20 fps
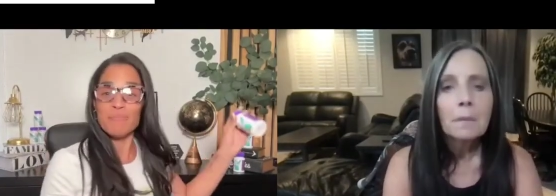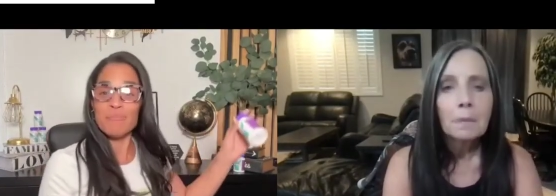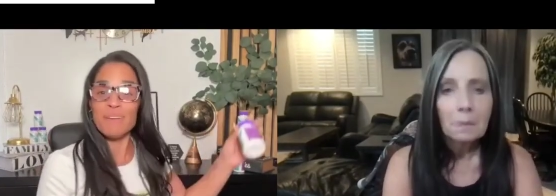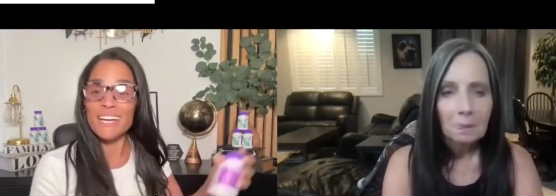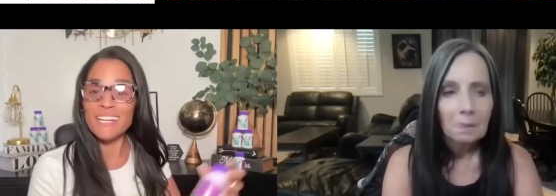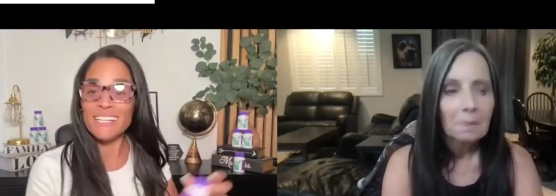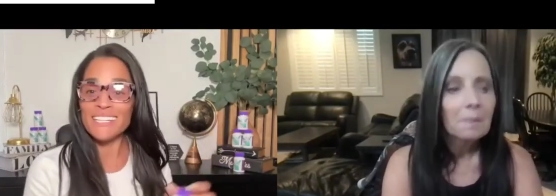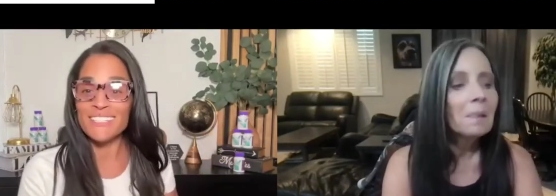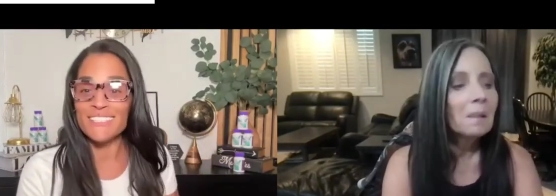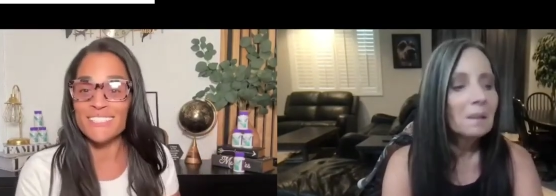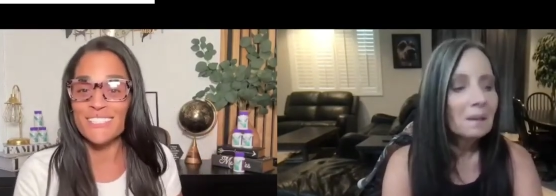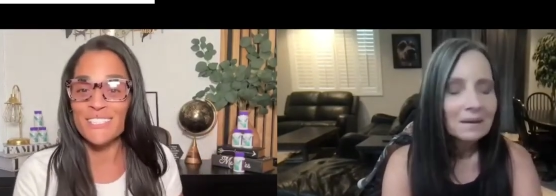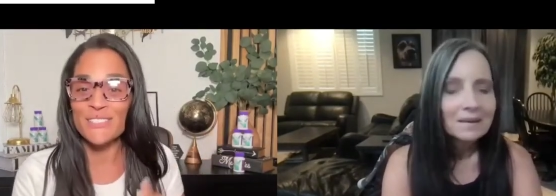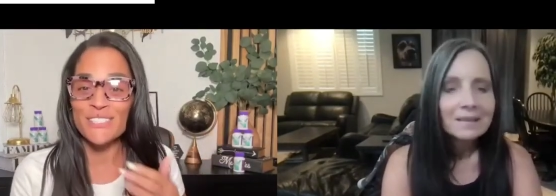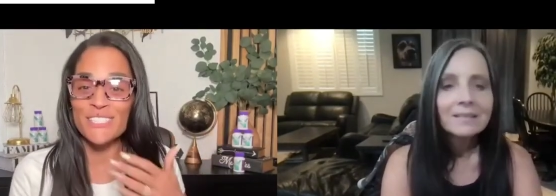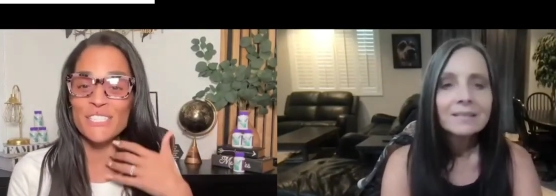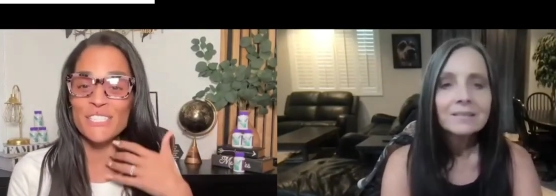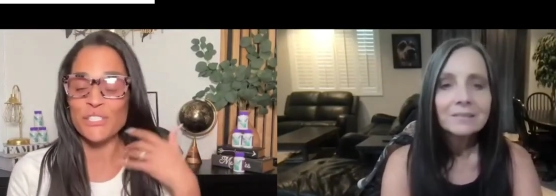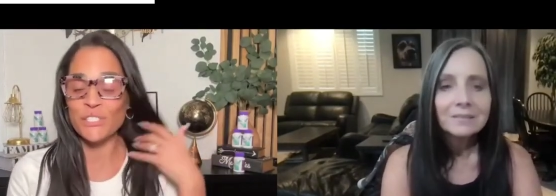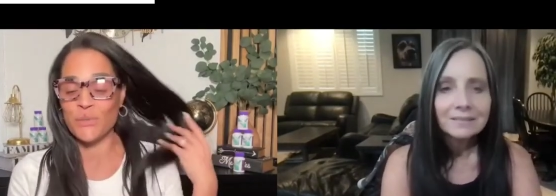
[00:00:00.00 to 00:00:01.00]
Speaker 1: back here
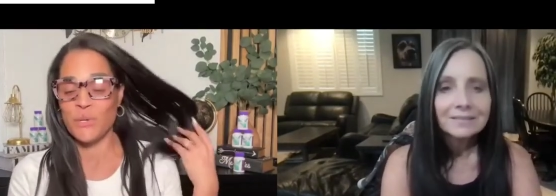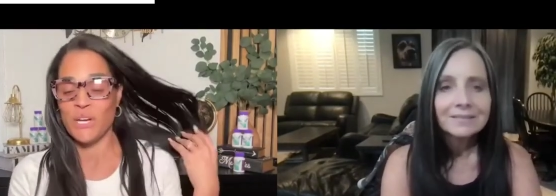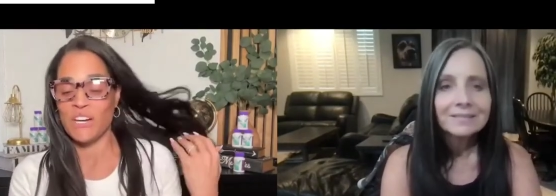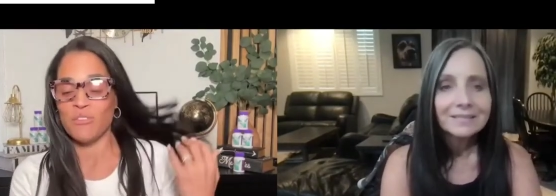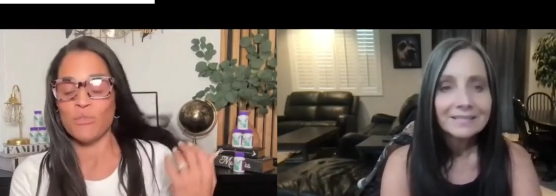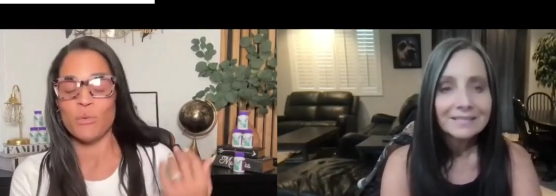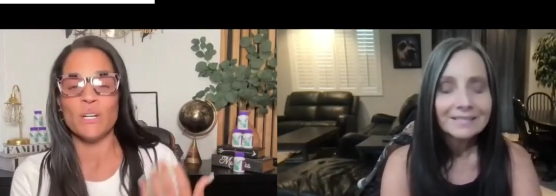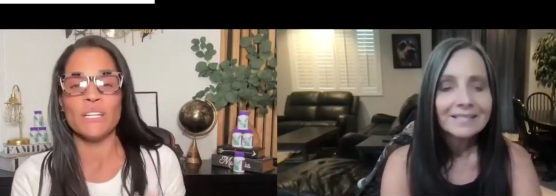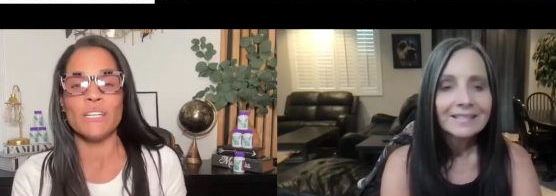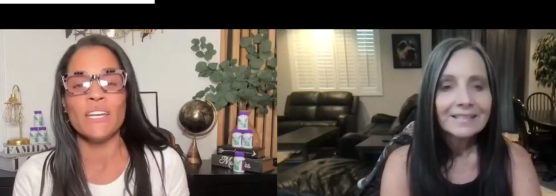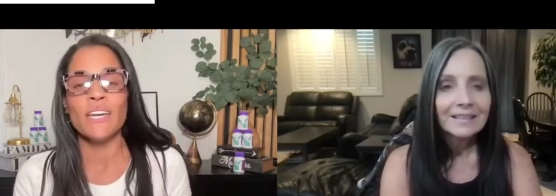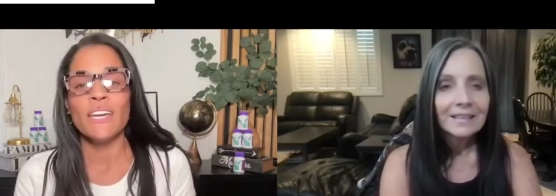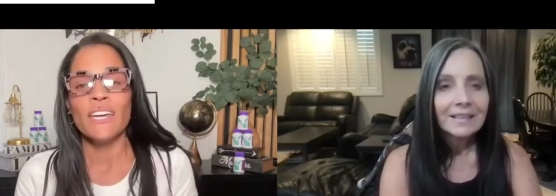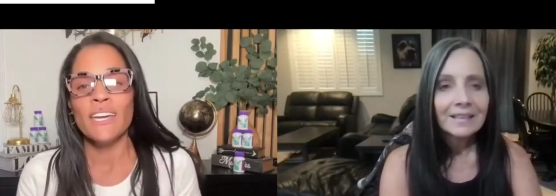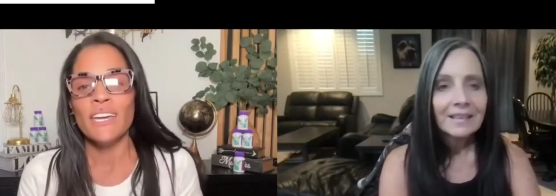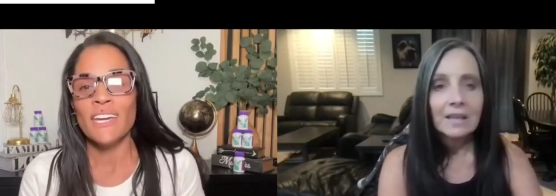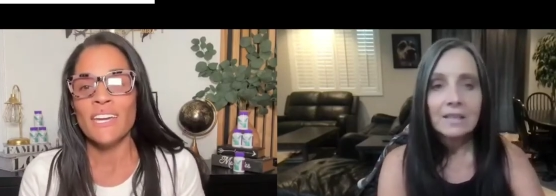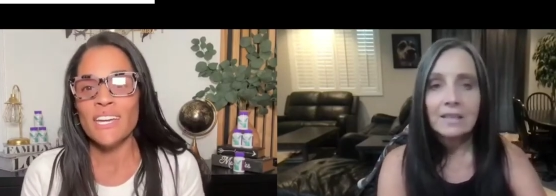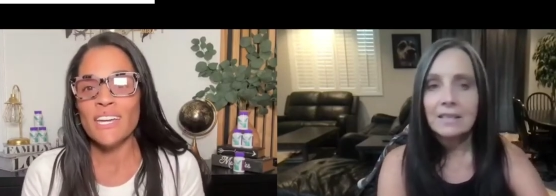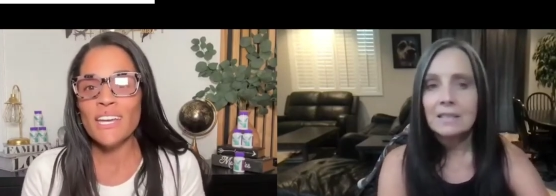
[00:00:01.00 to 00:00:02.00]
too, since you have one.
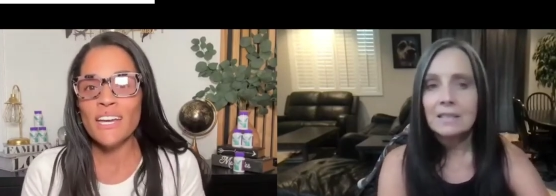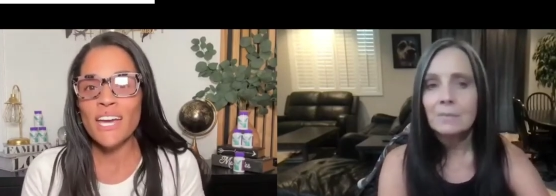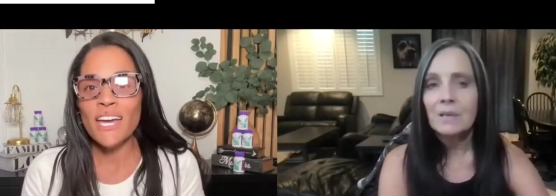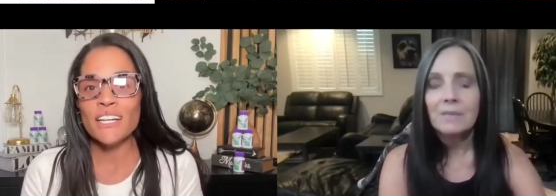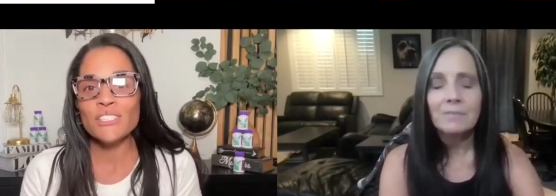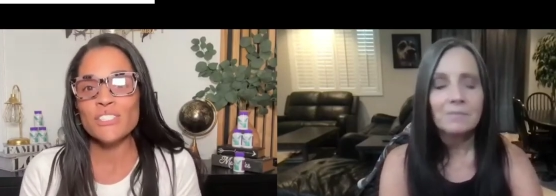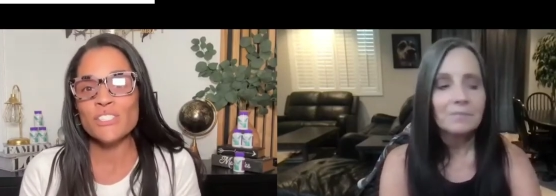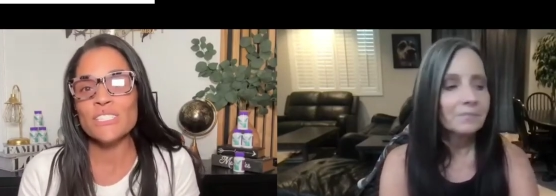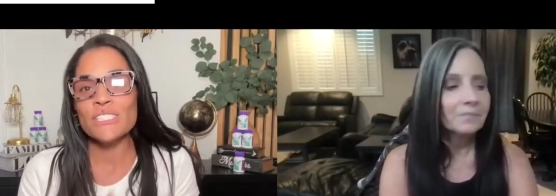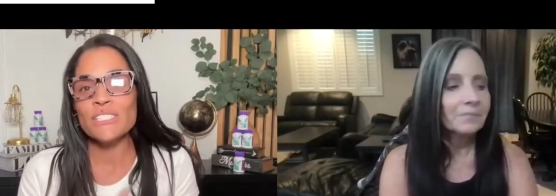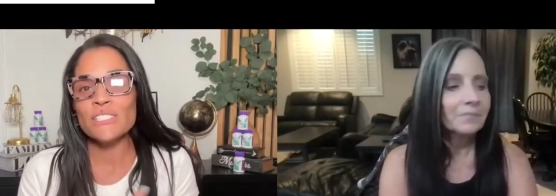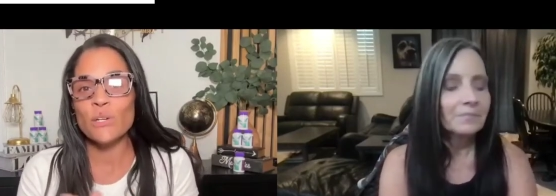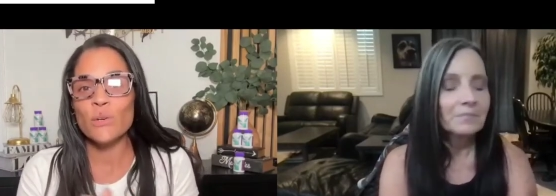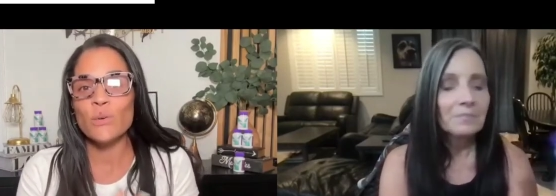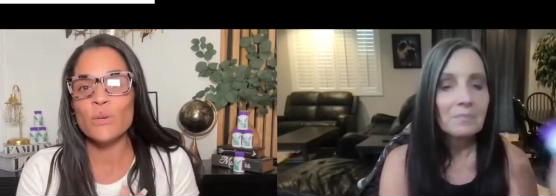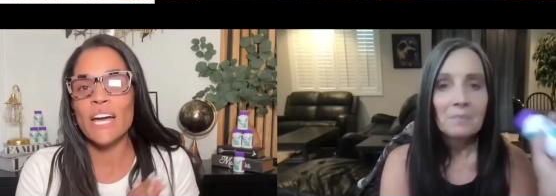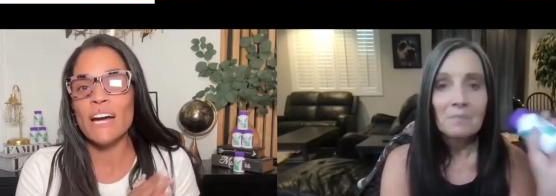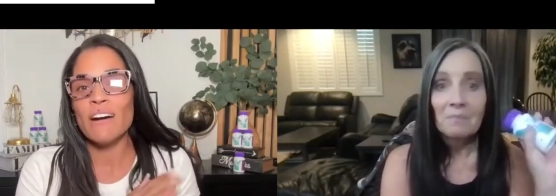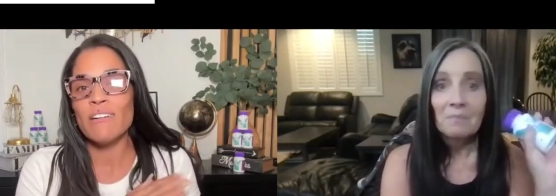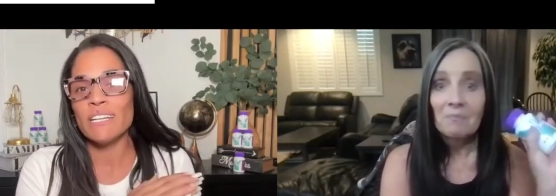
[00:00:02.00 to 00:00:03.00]
It actually
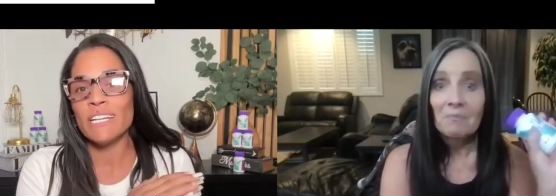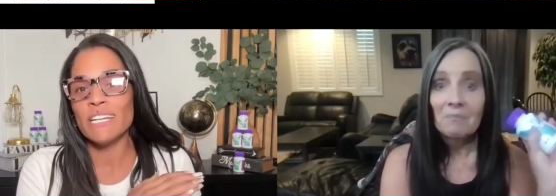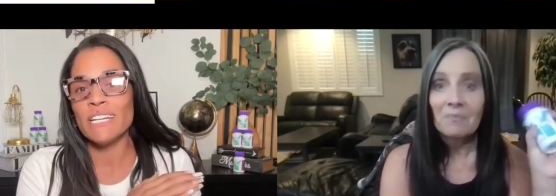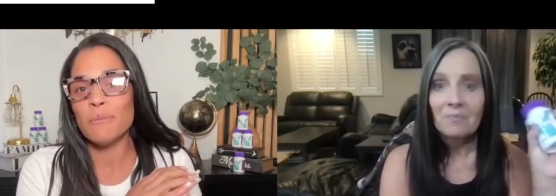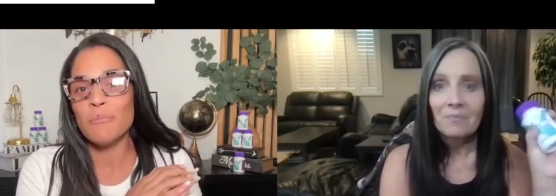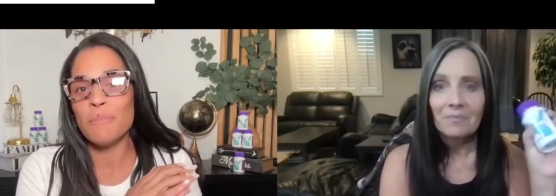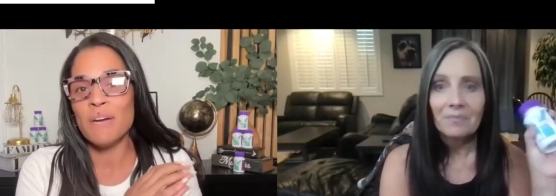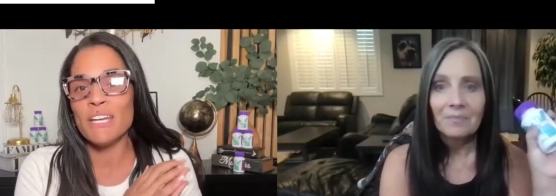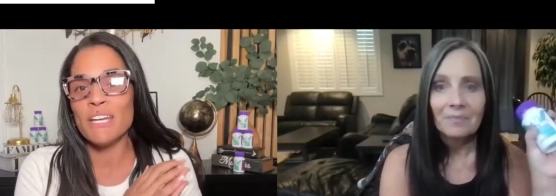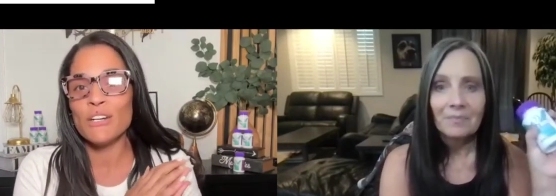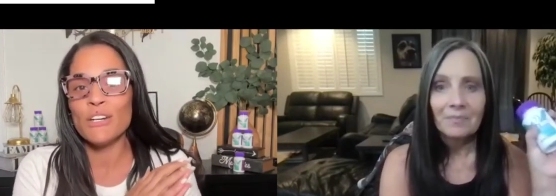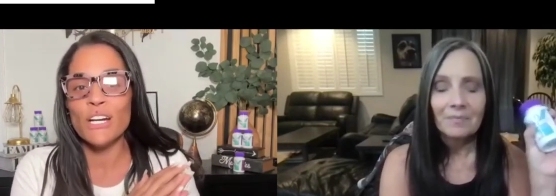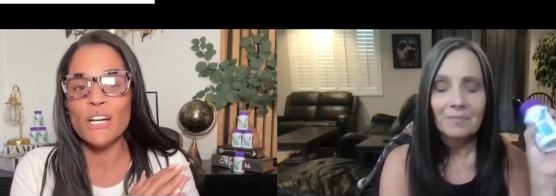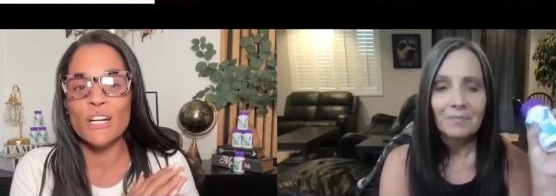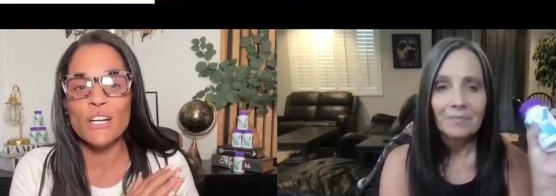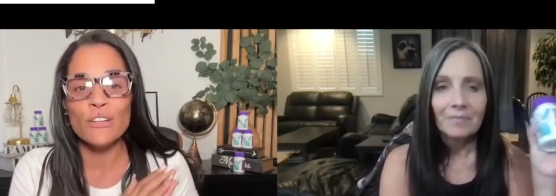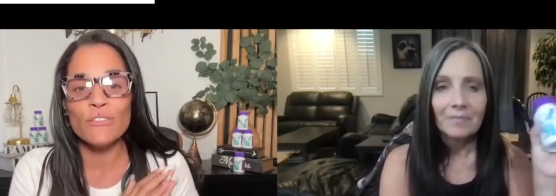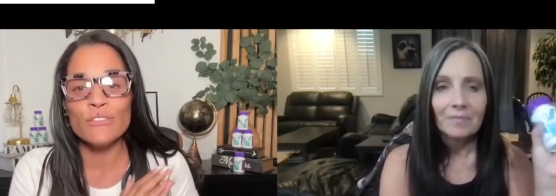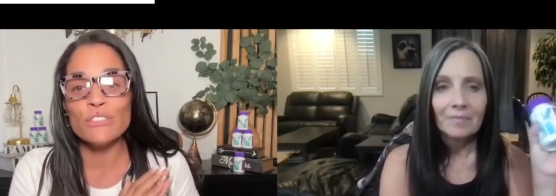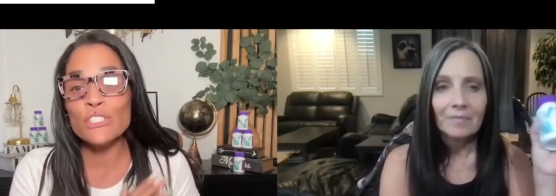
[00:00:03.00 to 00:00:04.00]
sold out in a matter
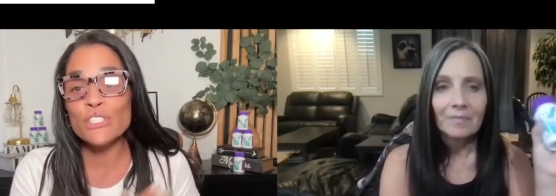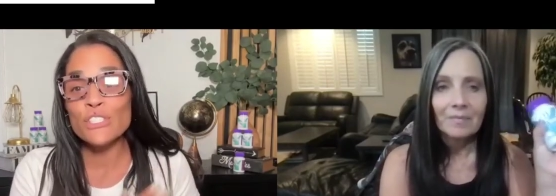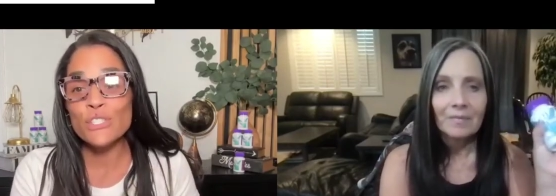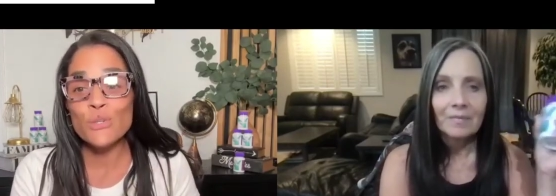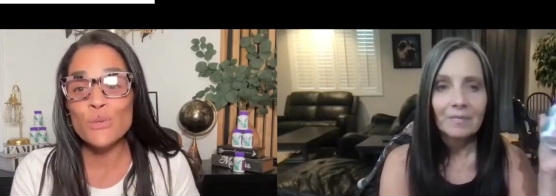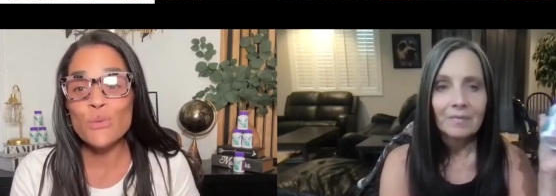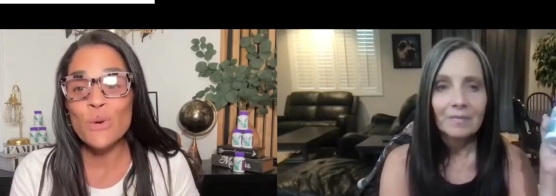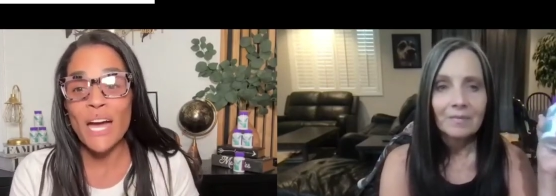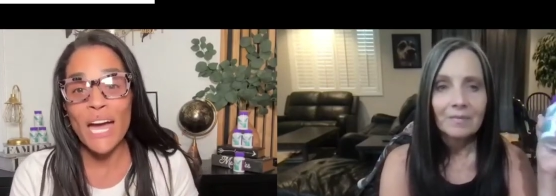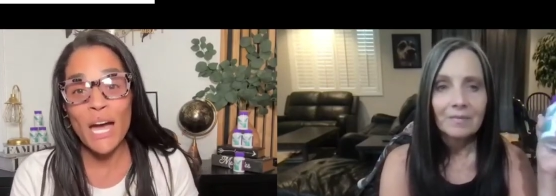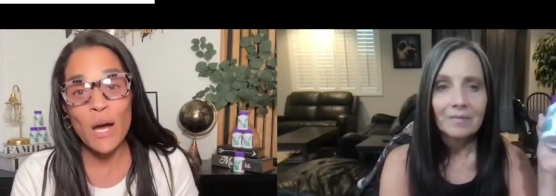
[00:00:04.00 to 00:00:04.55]
of two